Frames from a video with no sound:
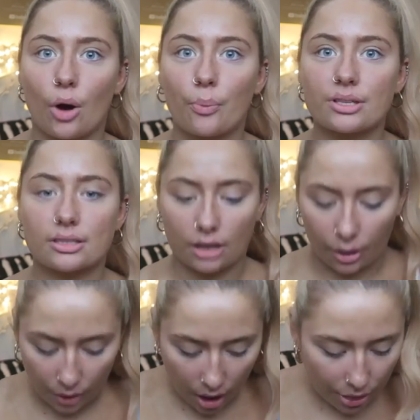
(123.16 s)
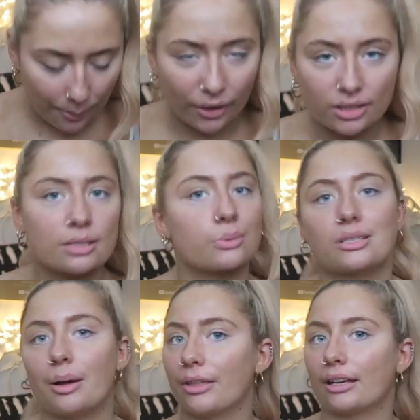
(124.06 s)
The bottoms were
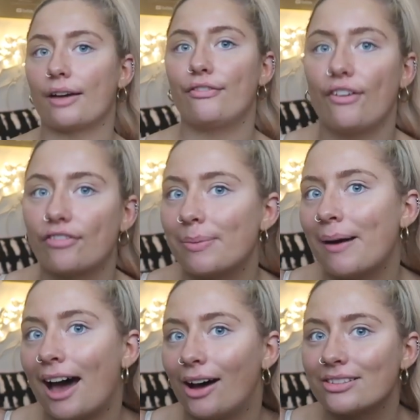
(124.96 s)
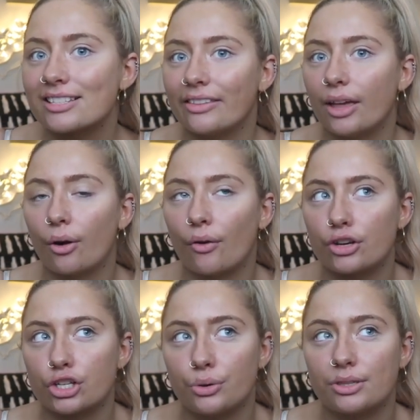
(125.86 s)
something like £50 and they were
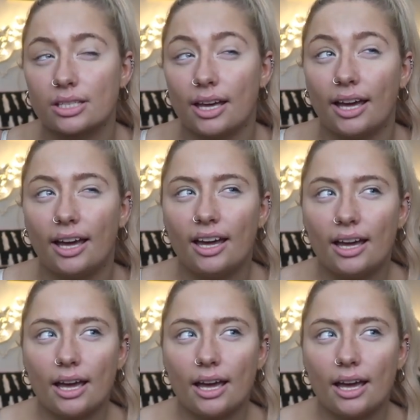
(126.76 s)
reduced to